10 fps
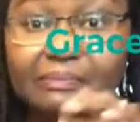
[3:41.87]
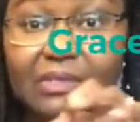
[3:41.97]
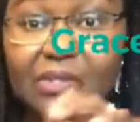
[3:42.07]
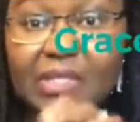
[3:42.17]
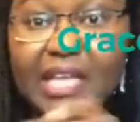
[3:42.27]

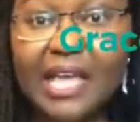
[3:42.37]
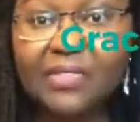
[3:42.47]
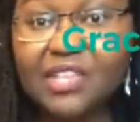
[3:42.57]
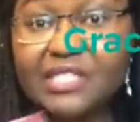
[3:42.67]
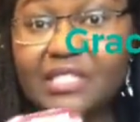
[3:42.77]
okay?
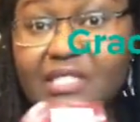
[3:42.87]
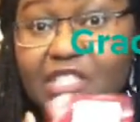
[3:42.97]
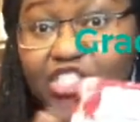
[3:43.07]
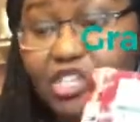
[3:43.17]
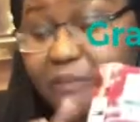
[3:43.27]
This is the
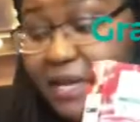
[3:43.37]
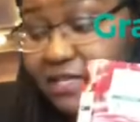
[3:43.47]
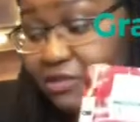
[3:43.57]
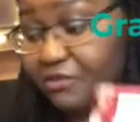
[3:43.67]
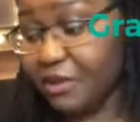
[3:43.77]

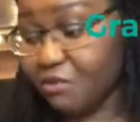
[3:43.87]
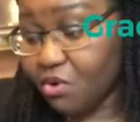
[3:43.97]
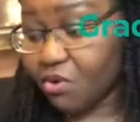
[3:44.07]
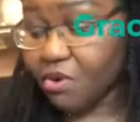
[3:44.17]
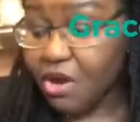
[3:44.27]
cheapest of them all.